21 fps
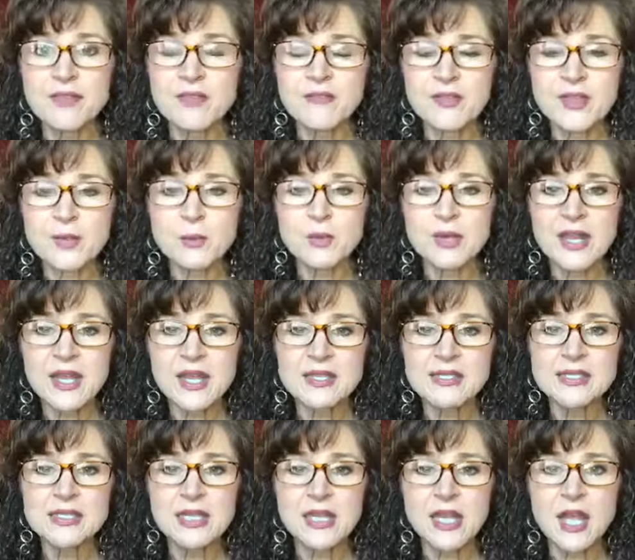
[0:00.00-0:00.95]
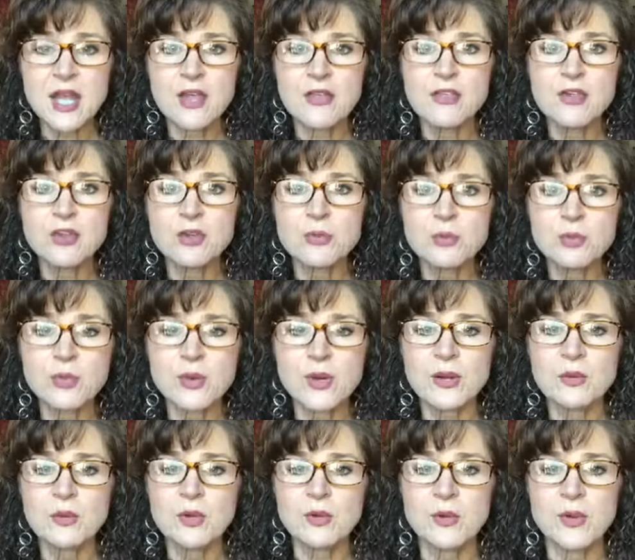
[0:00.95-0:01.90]
if anyone has any other
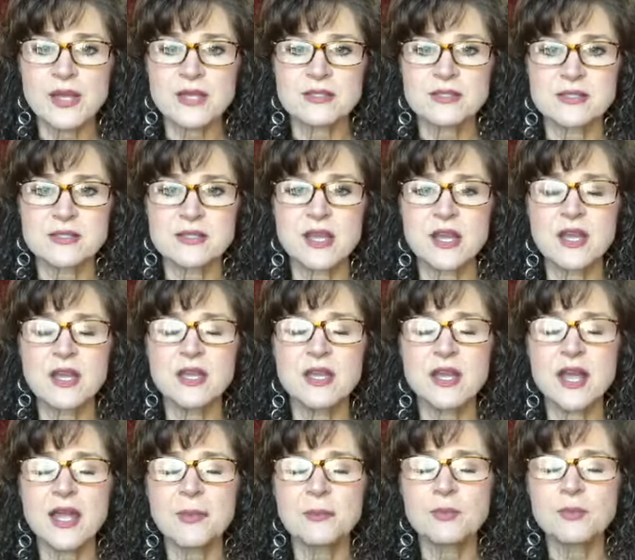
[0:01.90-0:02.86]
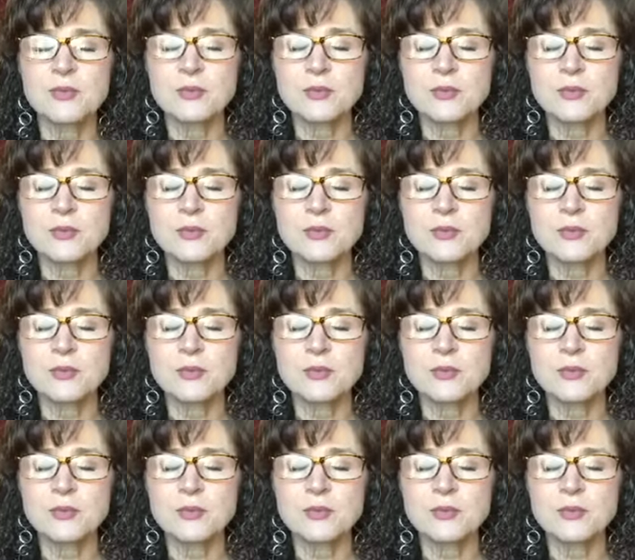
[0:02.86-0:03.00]
prayer requests, God, I